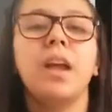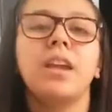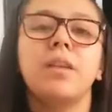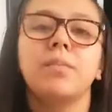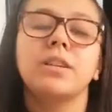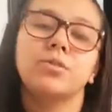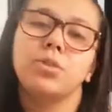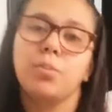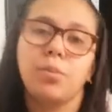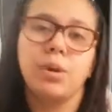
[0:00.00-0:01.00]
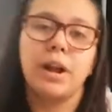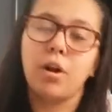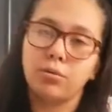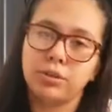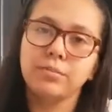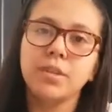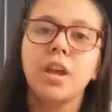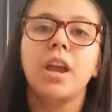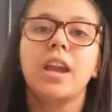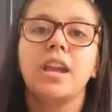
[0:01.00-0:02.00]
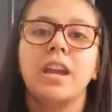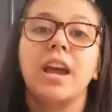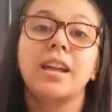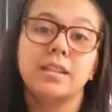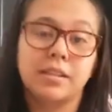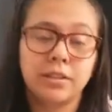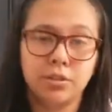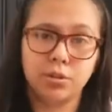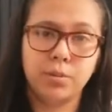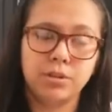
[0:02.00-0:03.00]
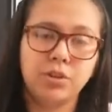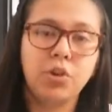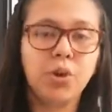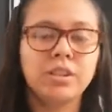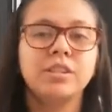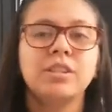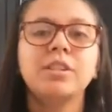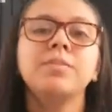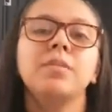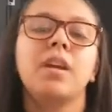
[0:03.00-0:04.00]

I am studying public accounting uh, at the Santo Tomas University.